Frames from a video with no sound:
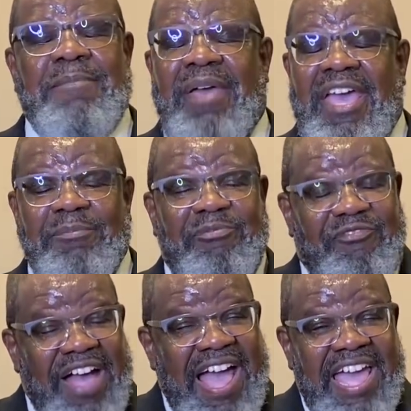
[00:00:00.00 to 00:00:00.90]
man,
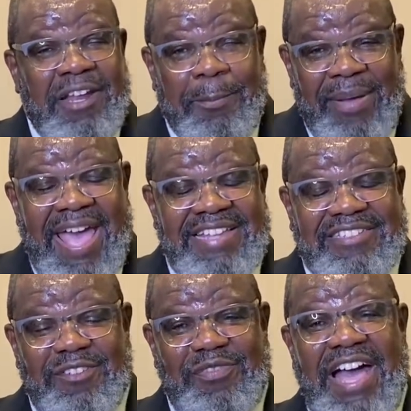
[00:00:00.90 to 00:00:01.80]
find a
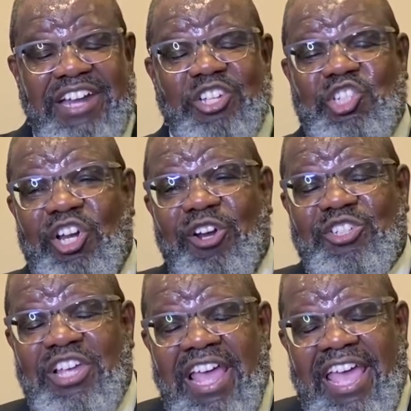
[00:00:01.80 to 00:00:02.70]
pastor, find a church,
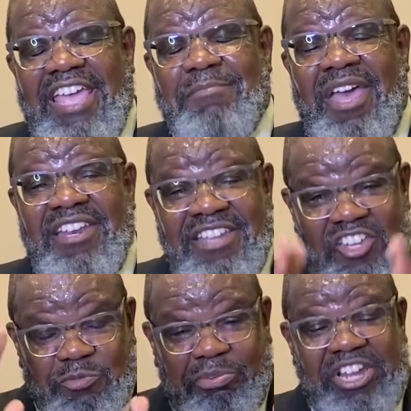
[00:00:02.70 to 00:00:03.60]
amen,
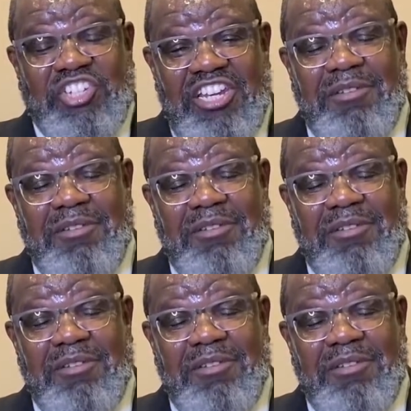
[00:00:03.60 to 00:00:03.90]
that's preaching the